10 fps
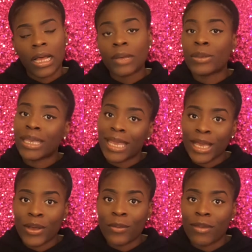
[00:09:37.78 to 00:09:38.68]
we
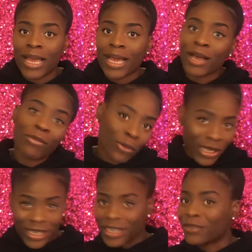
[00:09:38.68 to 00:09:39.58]
can't go back, but we
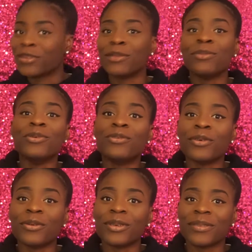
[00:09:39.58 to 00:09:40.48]
could definitely move
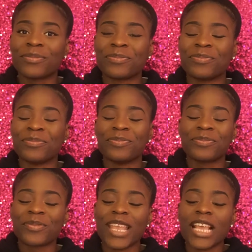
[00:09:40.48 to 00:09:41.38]
forward.
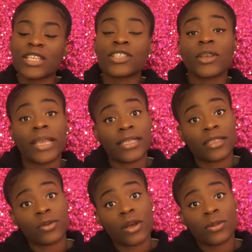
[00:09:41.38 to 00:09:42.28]
So yes,
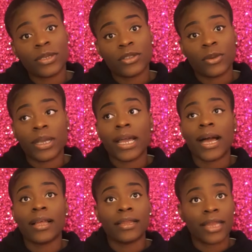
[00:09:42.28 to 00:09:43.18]
that's what I would be doing.
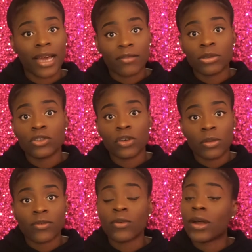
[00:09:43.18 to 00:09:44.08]
Like I've been doing
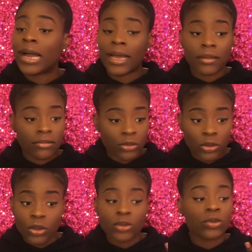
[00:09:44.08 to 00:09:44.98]
before, I will
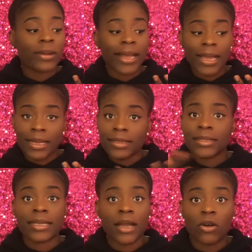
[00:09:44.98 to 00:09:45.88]
look through my ends
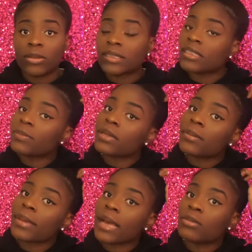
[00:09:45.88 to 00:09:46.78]
and I will be snipping
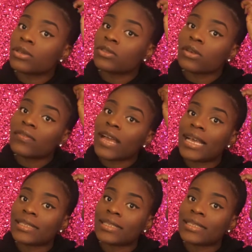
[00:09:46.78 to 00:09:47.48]
them bad boys off as